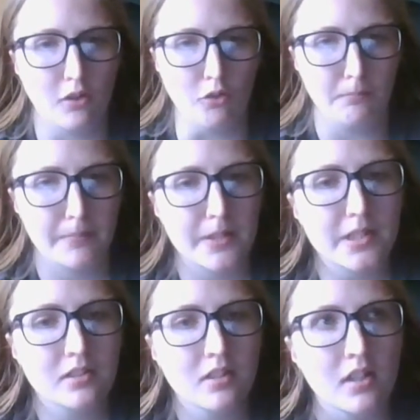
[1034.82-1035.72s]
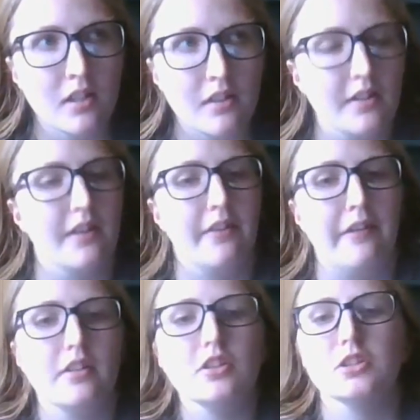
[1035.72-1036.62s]
open and
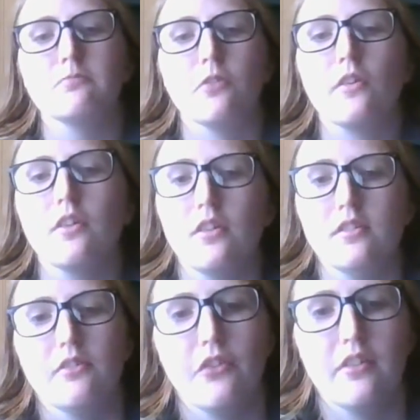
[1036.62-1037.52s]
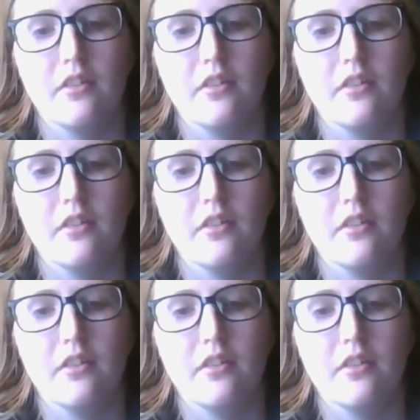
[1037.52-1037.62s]
that the gym was closed.